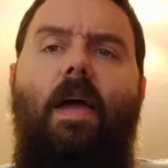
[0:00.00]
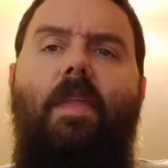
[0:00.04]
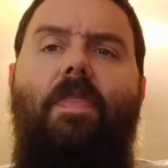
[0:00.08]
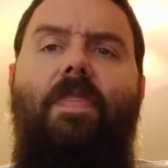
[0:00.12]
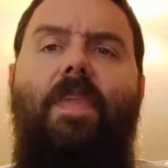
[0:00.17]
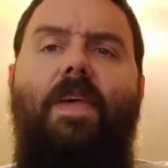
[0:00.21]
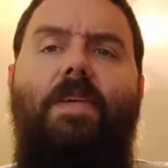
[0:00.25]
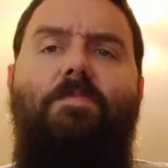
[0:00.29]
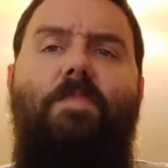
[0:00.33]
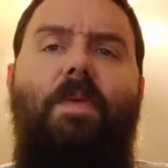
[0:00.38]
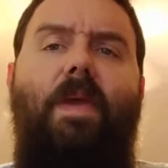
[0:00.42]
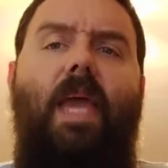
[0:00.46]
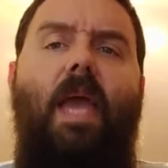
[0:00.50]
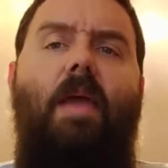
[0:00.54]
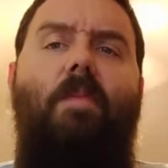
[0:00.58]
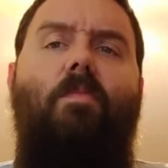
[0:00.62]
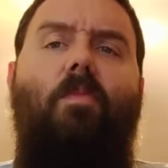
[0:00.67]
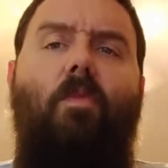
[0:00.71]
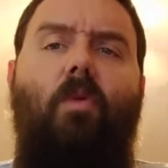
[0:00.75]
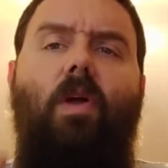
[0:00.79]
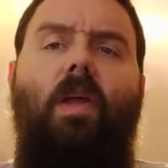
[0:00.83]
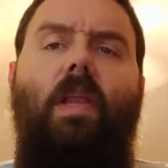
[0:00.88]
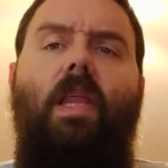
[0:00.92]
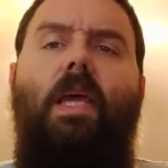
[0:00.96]
This
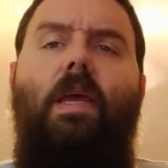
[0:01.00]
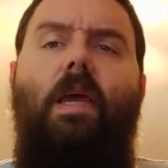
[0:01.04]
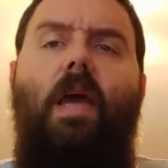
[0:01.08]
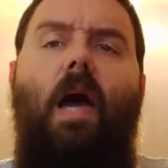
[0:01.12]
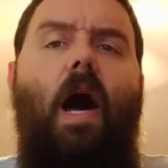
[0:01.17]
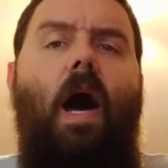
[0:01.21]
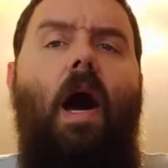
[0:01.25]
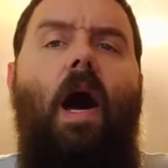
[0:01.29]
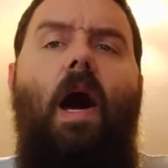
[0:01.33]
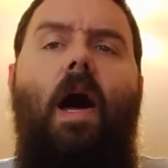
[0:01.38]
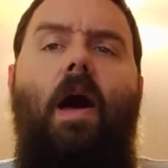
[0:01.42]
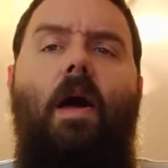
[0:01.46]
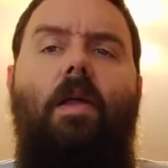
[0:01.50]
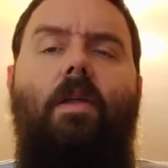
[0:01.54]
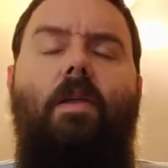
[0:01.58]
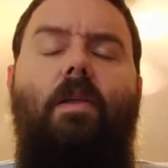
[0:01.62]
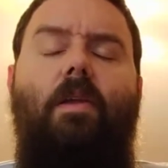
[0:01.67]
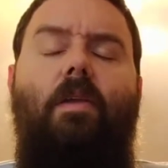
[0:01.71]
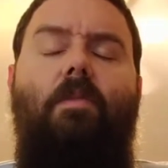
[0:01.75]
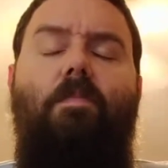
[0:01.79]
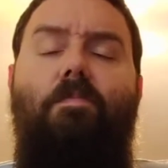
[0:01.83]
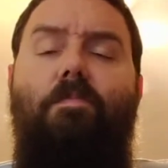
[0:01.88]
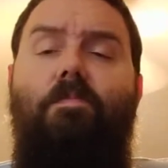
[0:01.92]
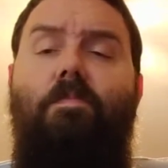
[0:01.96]
became really
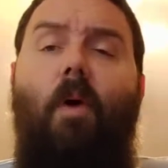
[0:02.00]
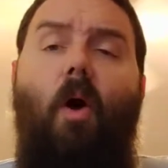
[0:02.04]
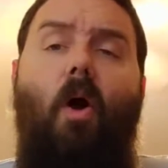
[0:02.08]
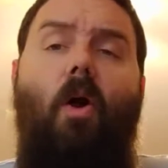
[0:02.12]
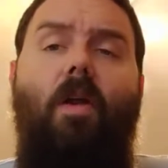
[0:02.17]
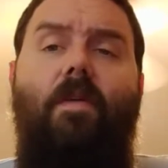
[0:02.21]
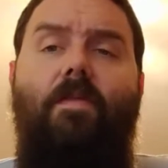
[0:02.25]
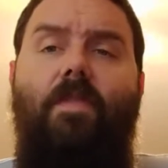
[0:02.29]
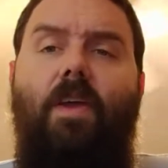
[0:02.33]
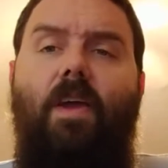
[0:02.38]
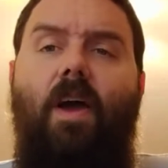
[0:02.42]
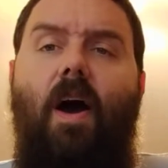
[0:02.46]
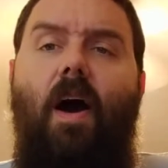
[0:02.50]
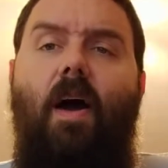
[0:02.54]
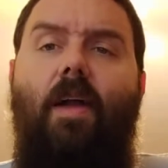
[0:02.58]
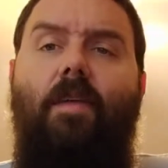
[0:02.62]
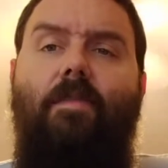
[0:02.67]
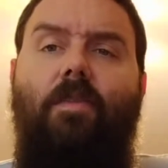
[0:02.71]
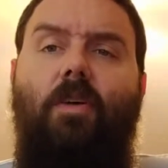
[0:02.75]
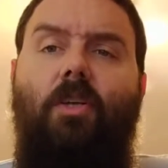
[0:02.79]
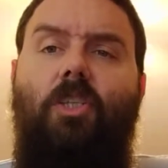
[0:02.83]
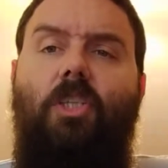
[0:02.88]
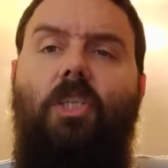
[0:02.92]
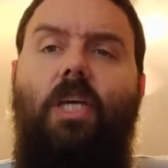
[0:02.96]
part of the
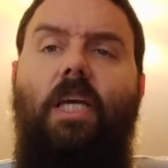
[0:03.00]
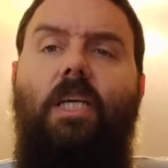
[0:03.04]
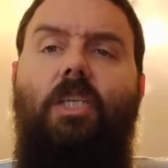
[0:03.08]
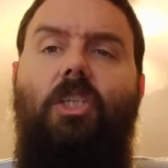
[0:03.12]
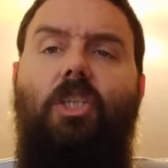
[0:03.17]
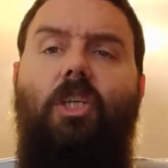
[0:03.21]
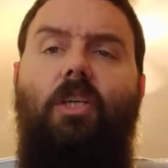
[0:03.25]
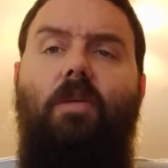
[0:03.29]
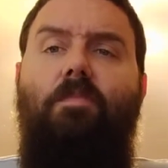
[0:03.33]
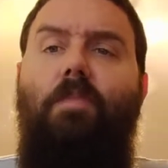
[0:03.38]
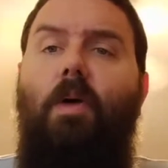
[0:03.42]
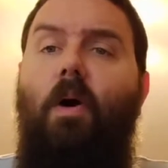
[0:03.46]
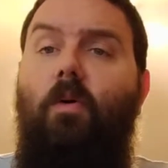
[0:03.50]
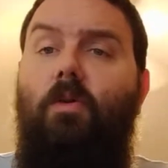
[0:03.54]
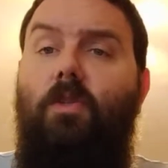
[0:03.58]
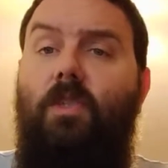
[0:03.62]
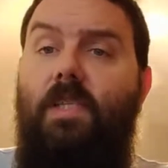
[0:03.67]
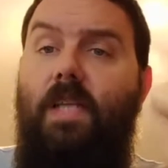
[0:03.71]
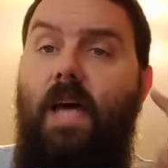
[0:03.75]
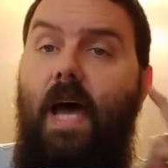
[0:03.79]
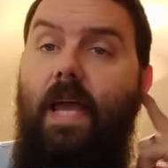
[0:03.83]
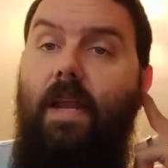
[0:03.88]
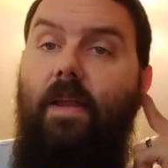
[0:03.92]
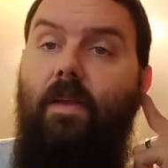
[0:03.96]
conversation
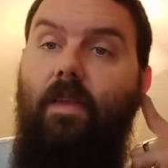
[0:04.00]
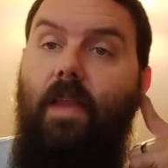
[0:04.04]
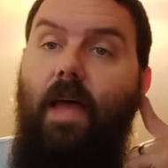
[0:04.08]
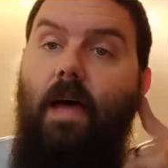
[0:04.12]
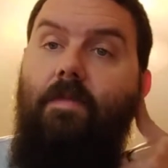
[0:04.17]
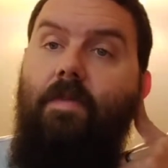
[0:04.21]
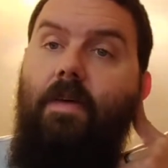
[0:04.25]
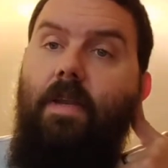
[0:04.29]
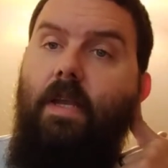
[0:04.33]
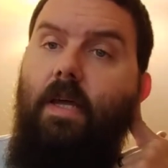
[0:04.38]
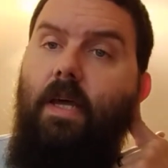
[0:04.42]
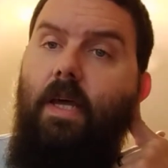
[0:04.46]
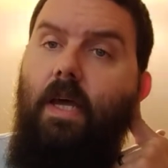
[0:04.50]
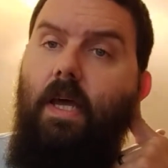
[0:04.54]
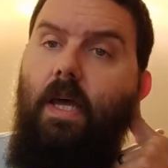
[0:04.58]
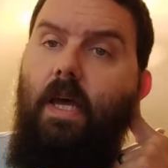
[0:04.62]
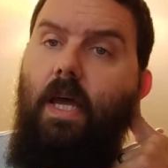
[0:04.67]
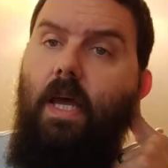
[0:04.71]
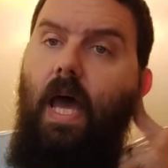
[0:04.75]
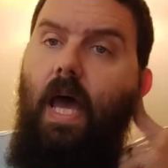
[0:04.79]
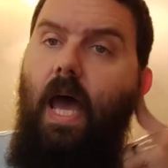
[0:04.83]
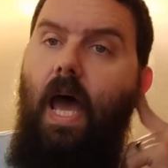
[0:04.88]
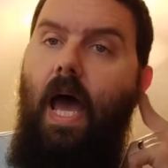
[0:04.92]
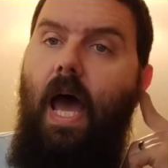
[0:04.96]
post 9/11,
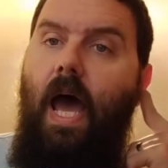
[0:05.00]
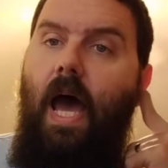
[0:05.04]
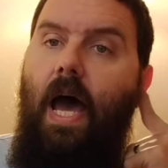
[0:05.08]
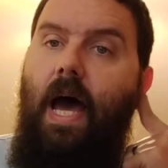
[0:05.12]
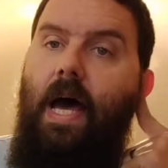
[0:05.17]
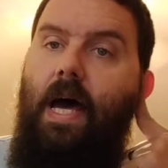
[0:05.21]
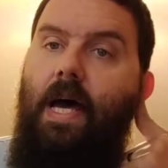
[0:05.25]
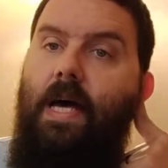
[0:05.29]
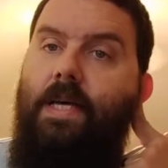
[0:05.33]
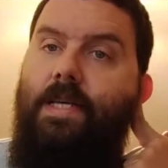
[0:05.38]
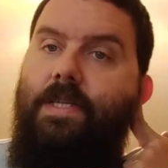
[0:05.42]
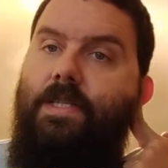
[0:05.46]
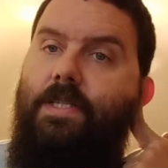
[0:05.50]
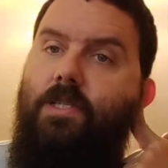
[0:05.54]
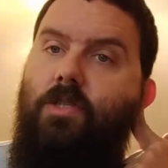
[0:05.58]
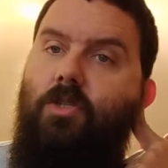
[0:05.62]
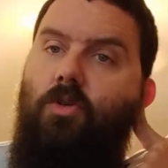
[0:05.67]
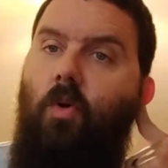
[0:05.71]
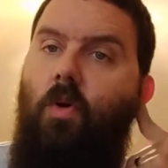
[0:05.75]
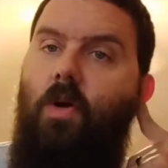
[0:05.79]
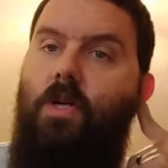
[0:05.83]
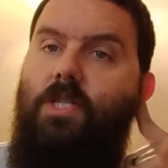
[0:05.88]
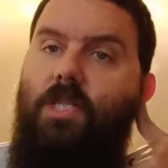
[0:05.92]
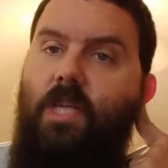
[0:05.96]
as
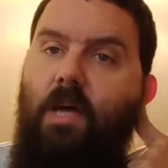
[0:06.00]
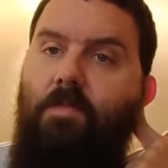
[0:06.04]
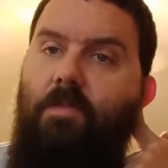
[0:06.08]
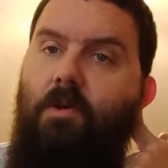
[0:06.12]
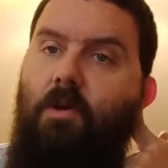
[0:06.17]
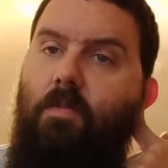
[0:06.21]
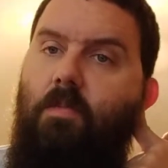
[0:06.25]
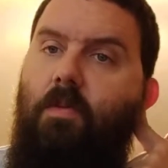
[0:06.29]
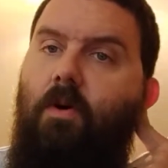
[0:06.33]
George W.